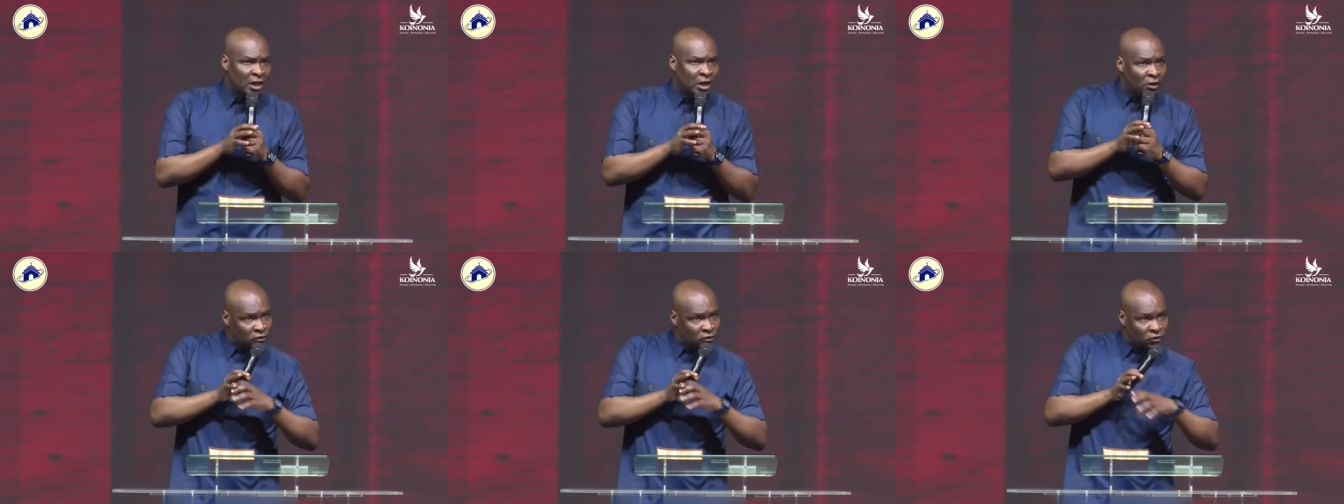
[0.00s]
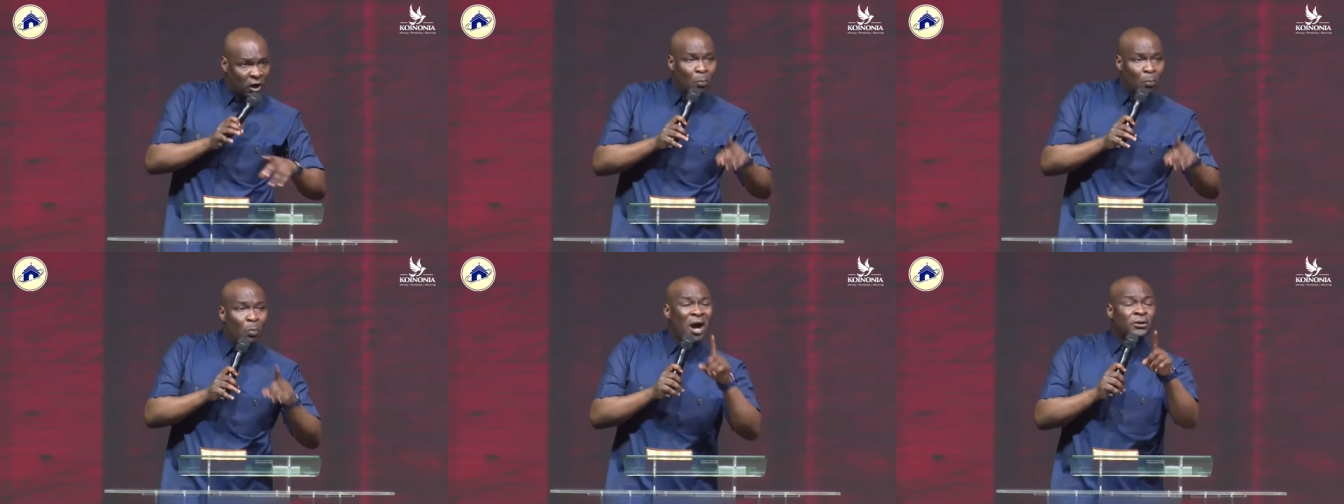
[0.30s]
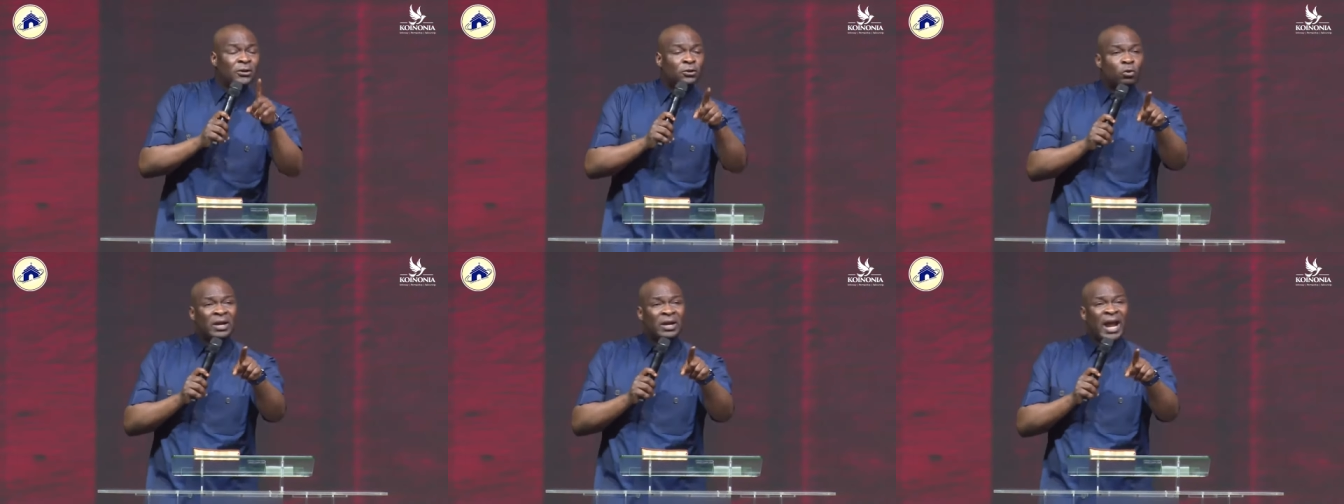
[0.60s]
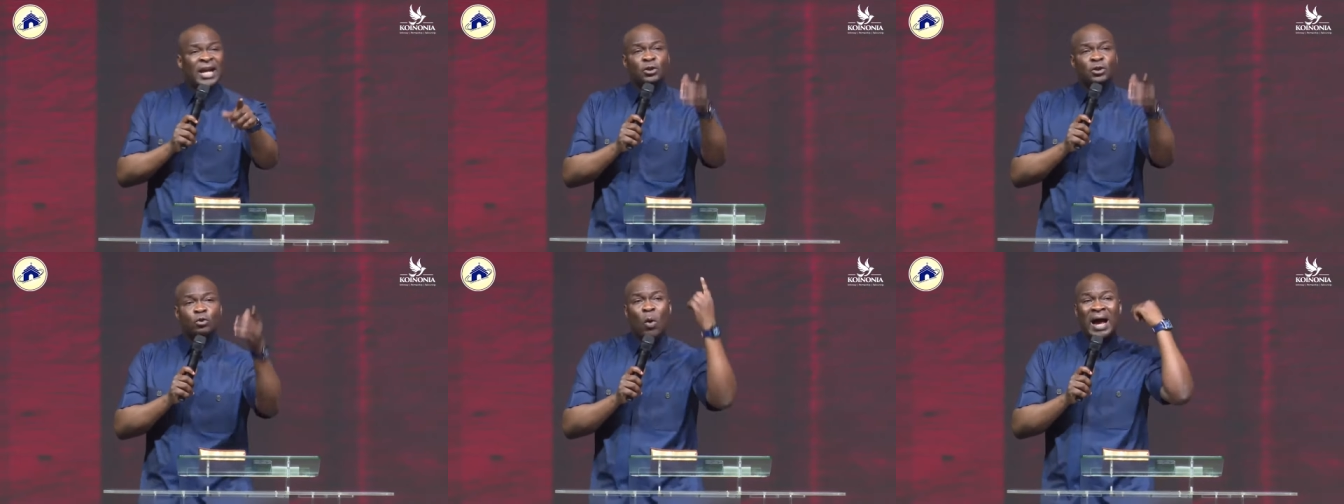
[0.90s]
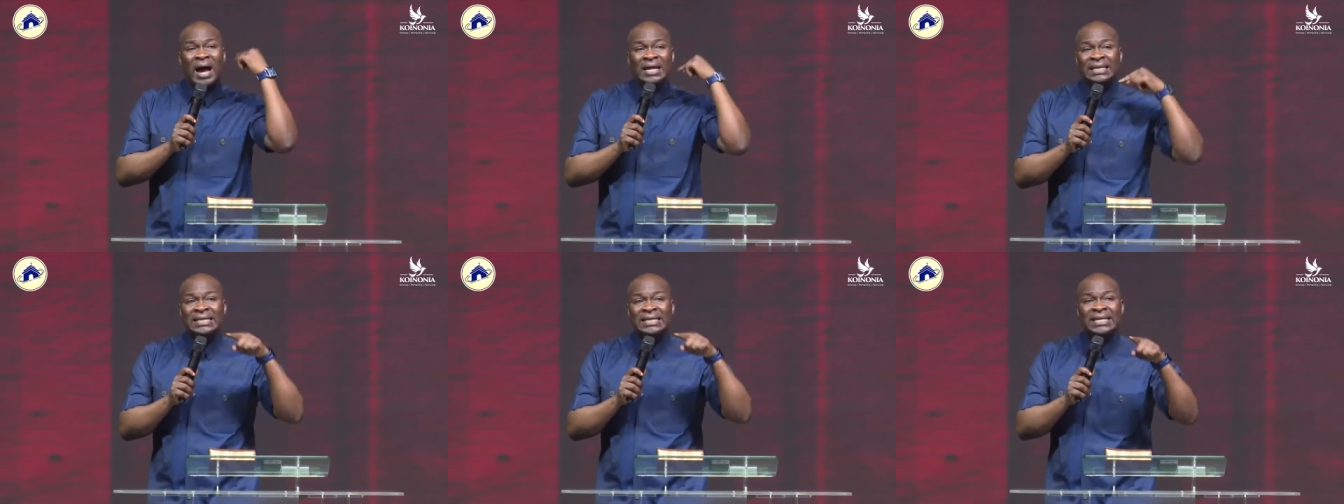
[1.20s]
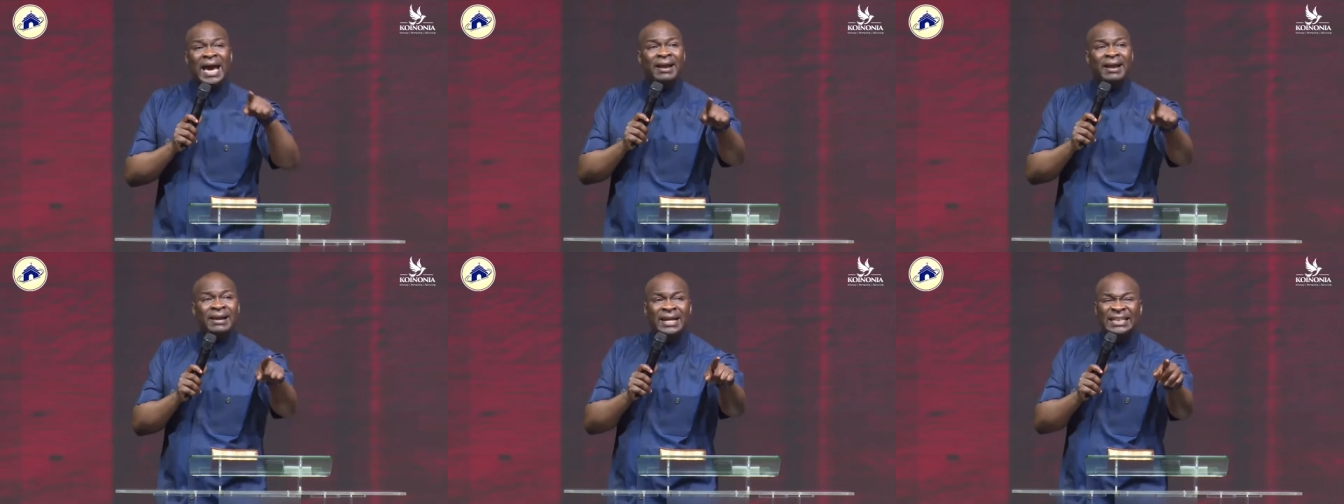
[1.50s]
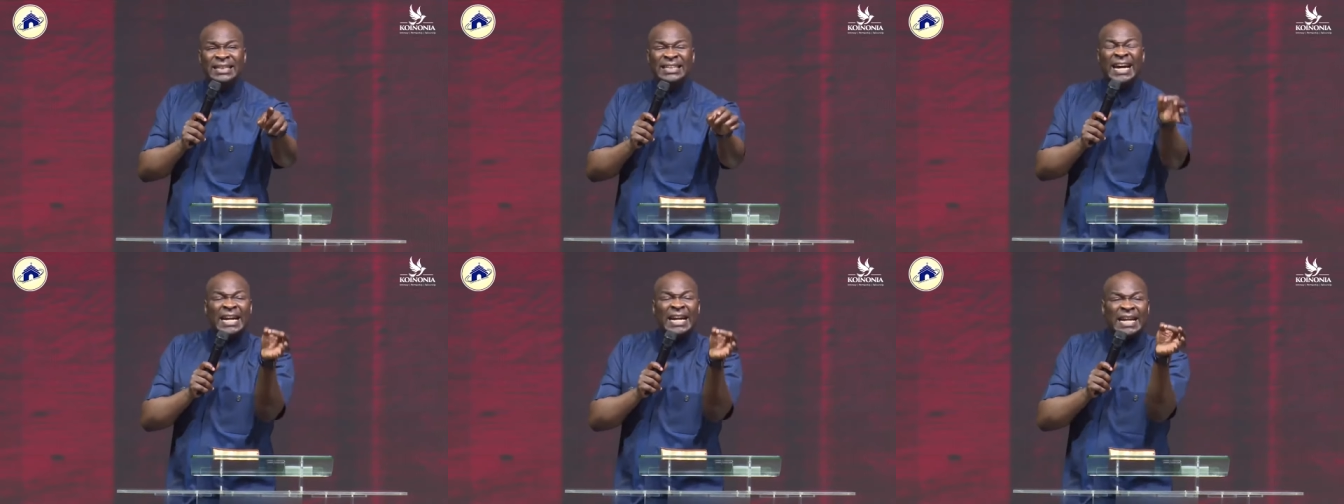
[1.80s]
Someone tonight, you are hearing
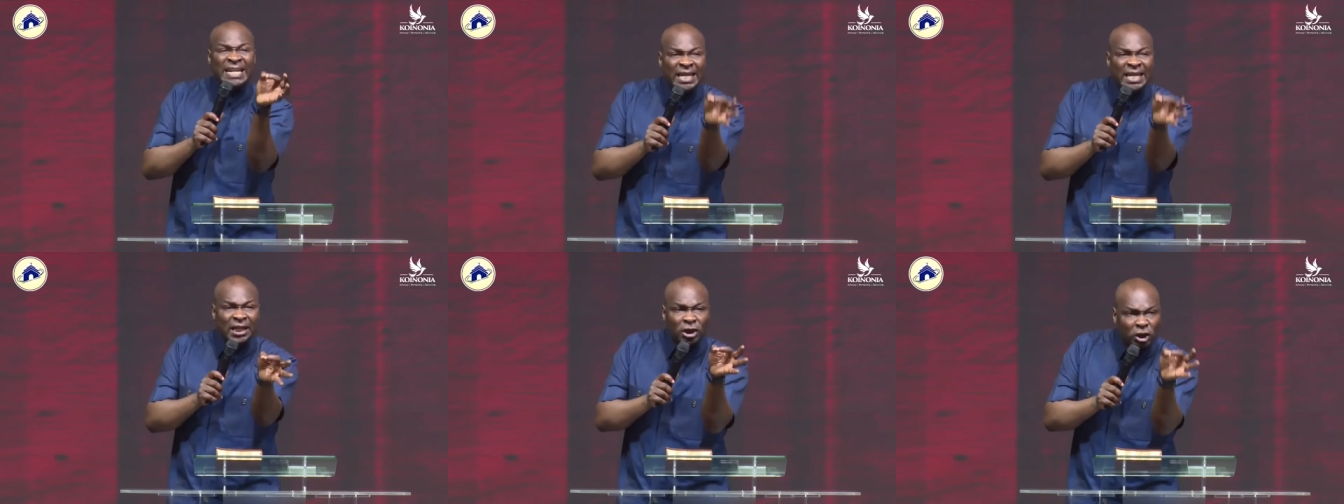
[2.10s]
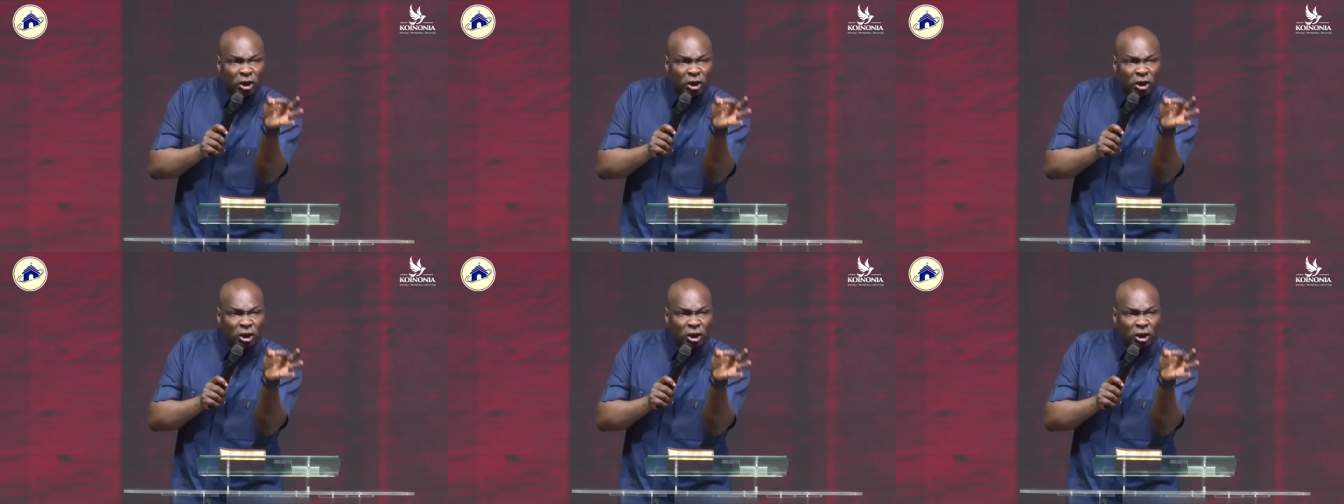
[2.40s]
the real